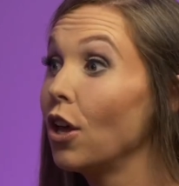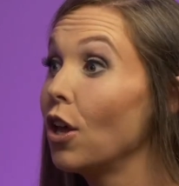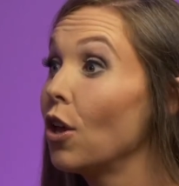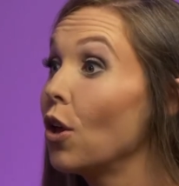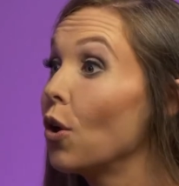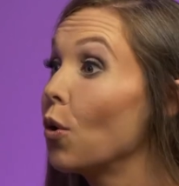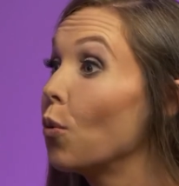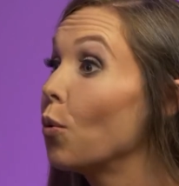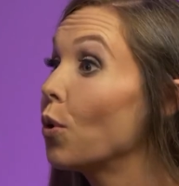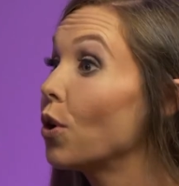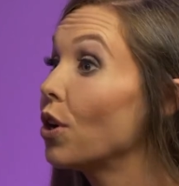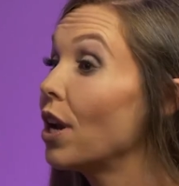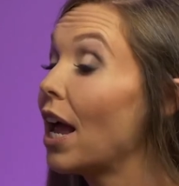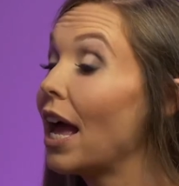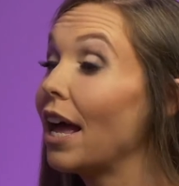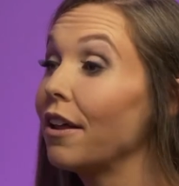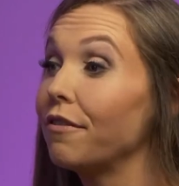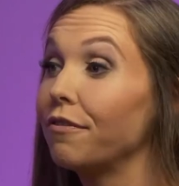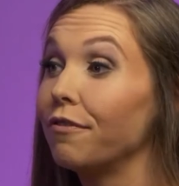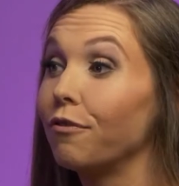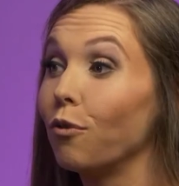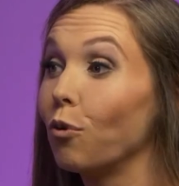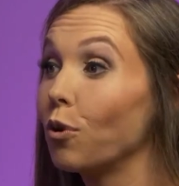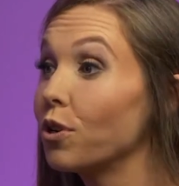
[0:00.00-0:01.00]
We're not
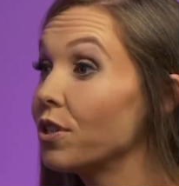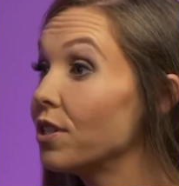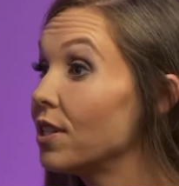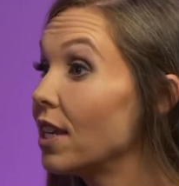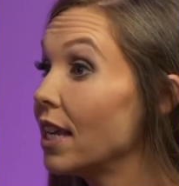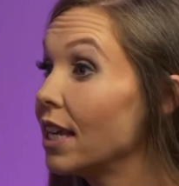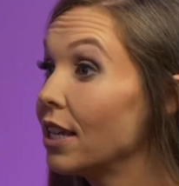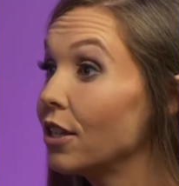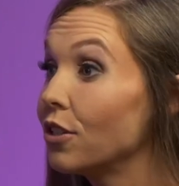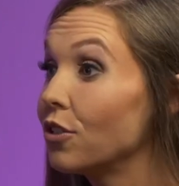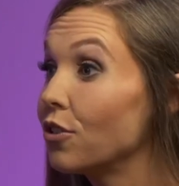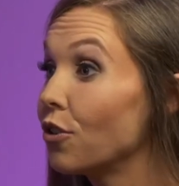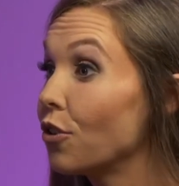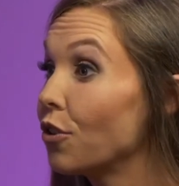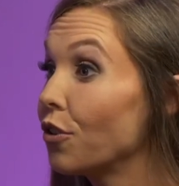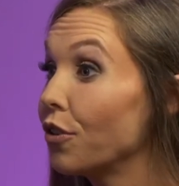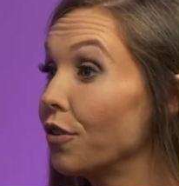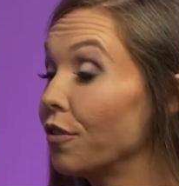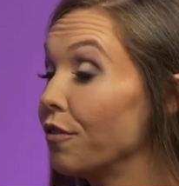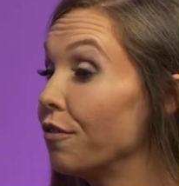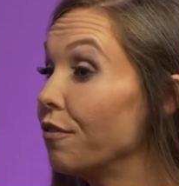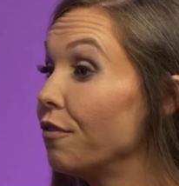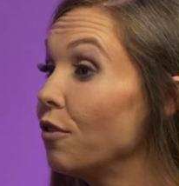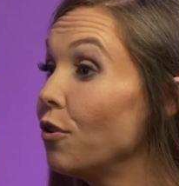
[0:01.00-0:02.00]
forcing certain
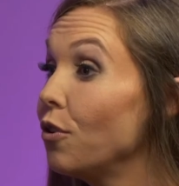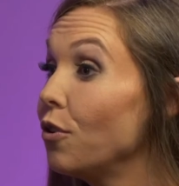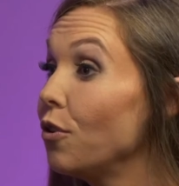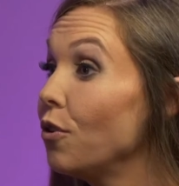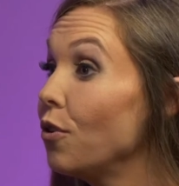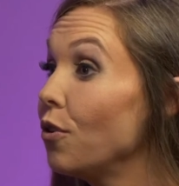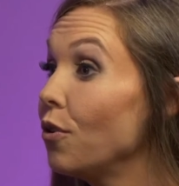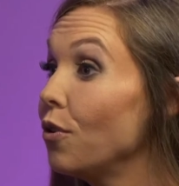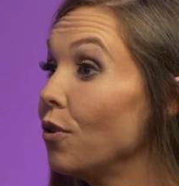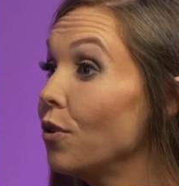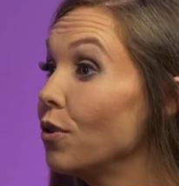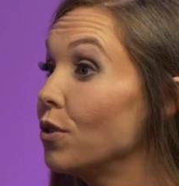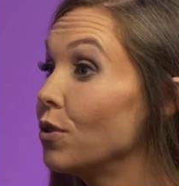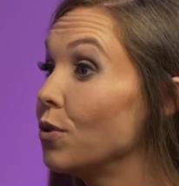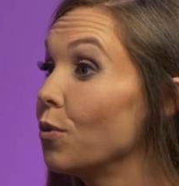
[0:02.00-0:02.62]
foods.